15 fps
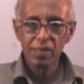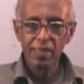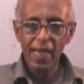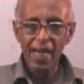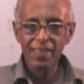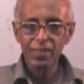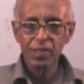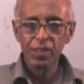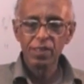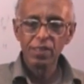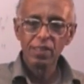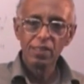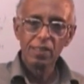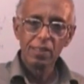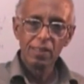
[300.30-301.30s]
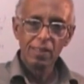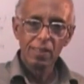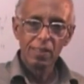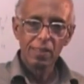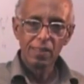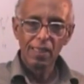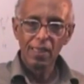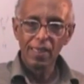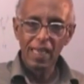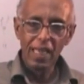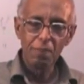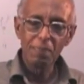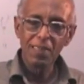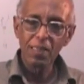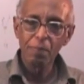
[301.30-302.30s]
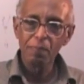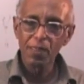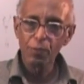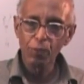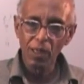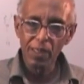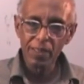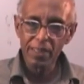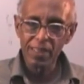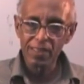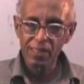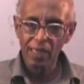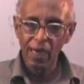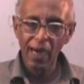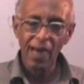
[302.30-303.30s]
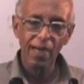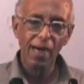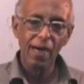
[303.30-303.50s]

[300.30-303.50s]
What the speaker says: that the element number 1 is a